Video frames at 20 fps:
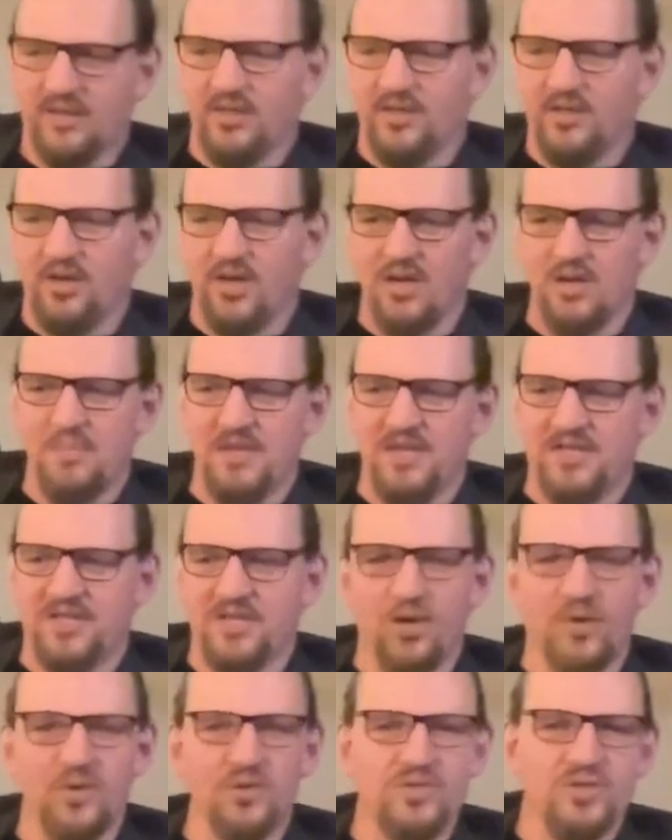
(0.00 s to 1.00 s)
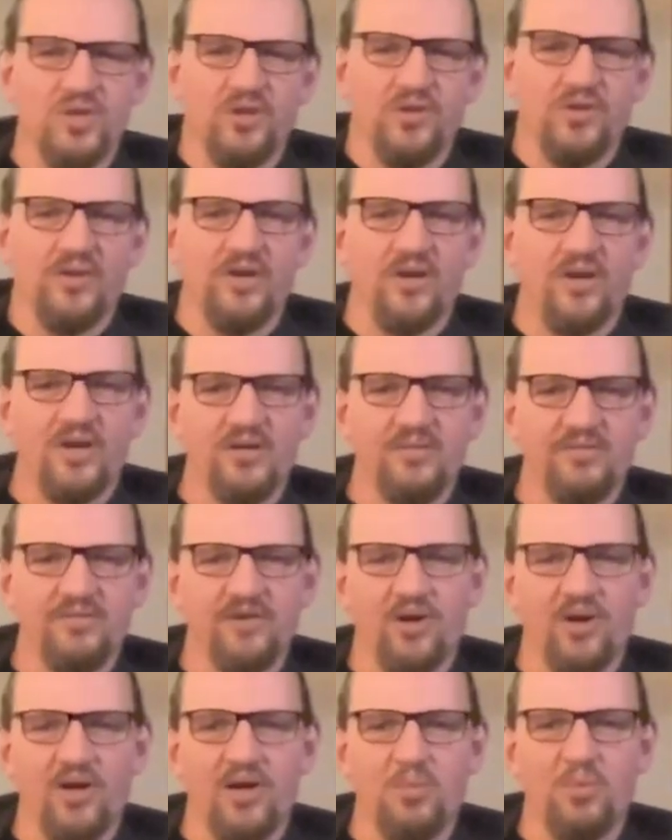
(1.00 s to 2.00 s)
kind of McDojo kind of
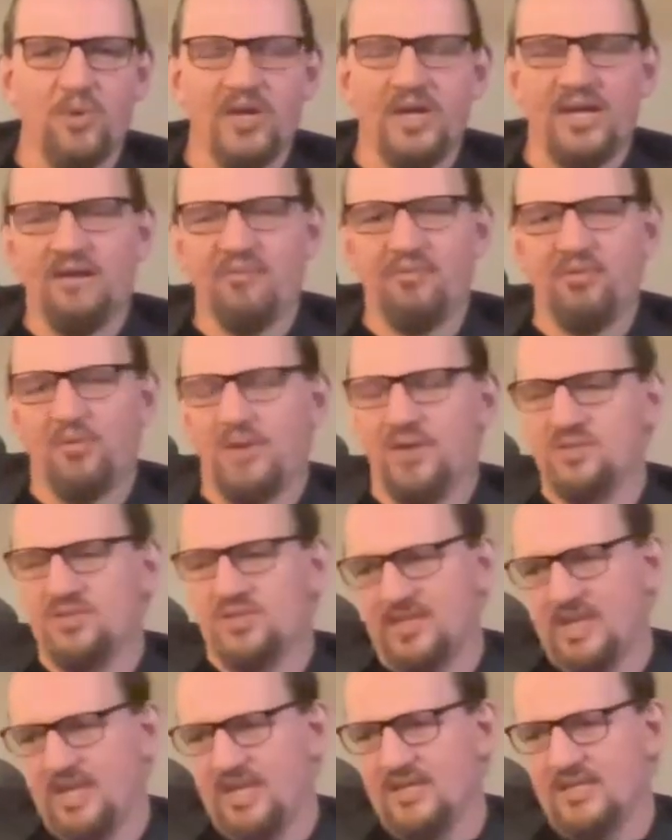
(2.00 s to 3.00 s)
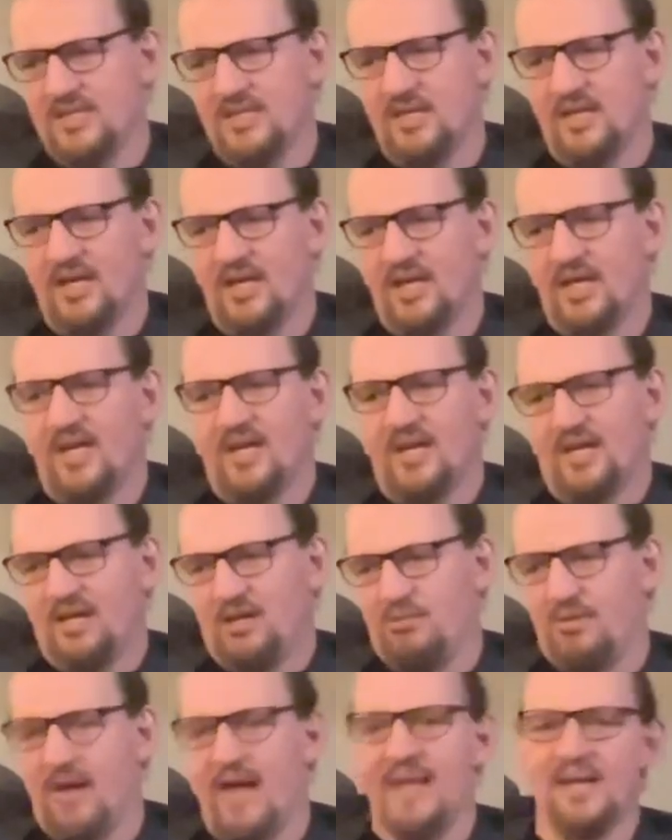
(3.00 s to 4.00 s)
vibe where everyone just gets
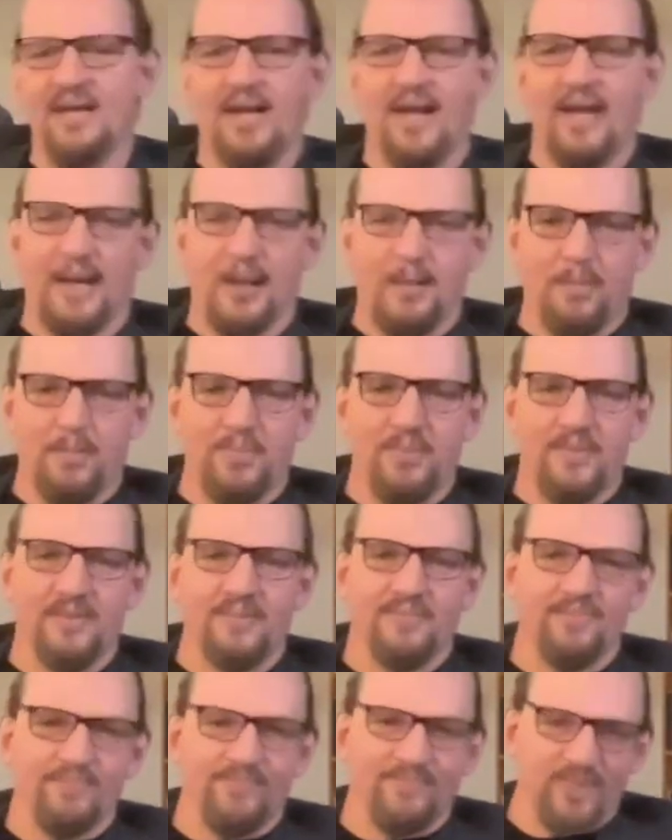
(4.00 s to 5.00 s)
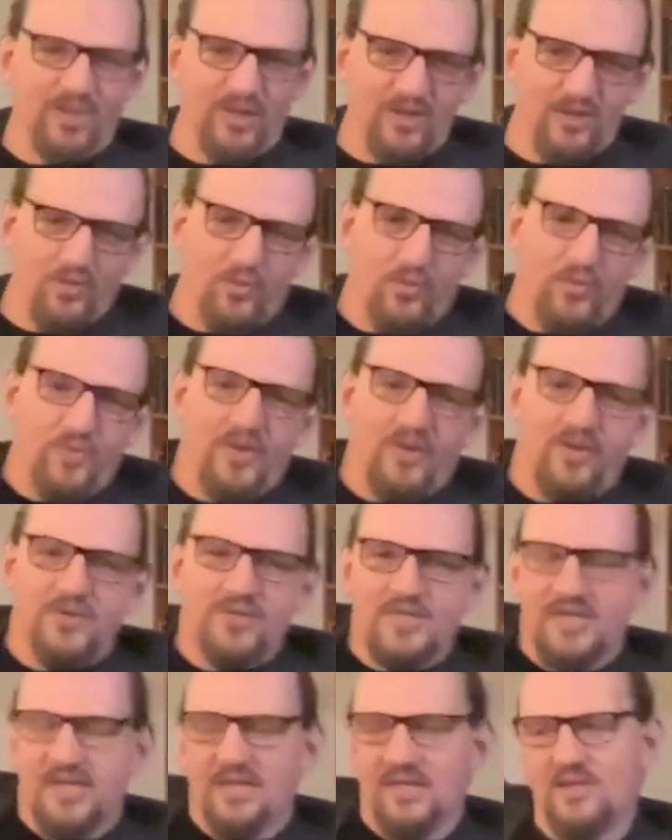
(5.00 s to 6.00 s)
graded up and, all
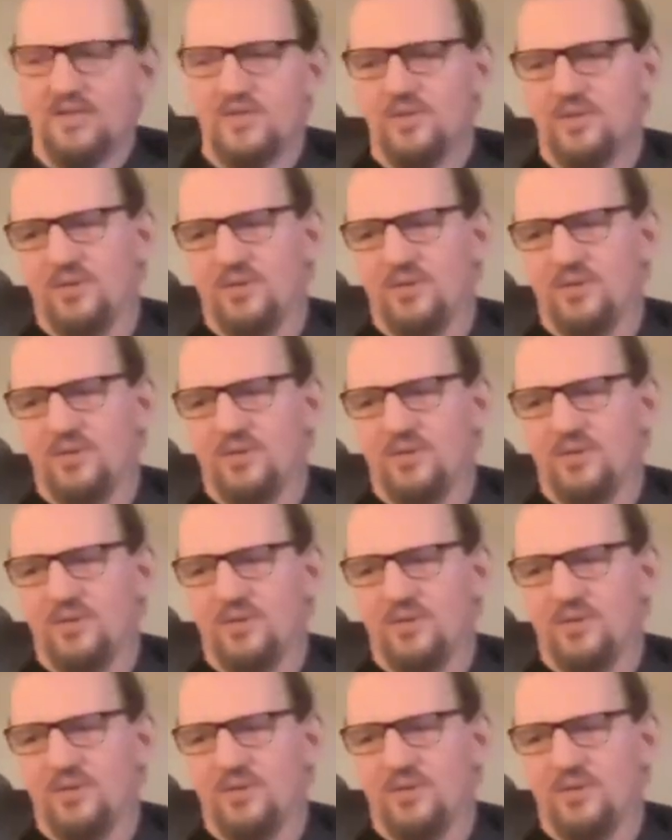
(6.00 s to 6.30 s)
those things.